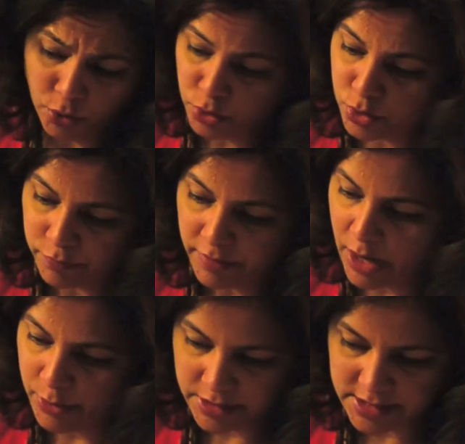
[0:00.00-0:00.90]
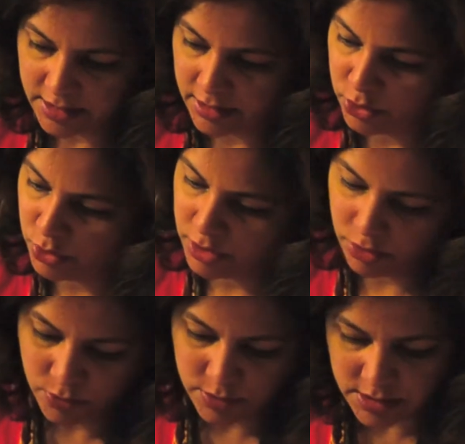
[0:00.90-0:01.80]
don't use flour to seal it. You
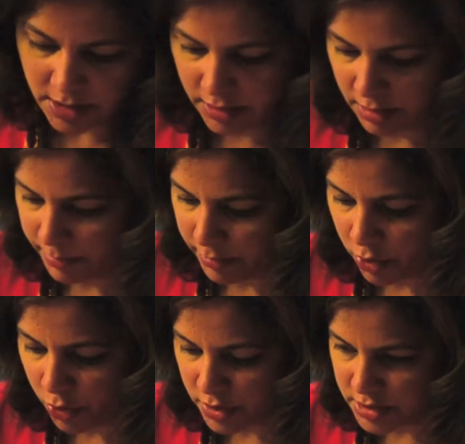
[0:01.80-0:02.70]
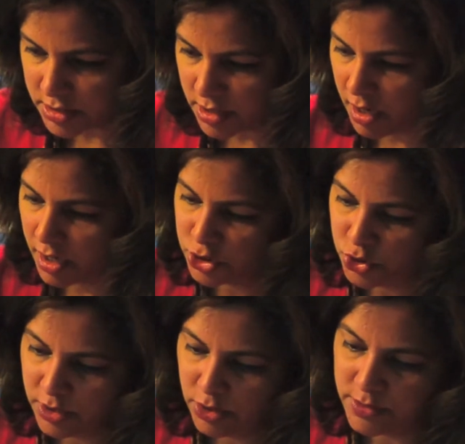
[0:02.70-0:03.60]
can use a little bit of
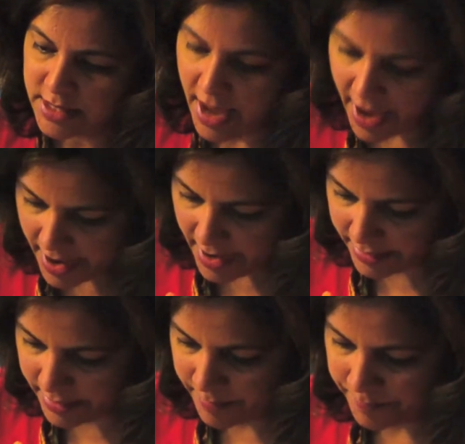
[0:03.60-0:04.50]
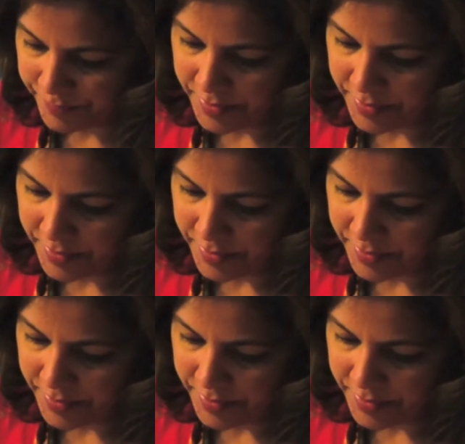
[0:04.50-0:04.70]
cornstarch, you can use egg.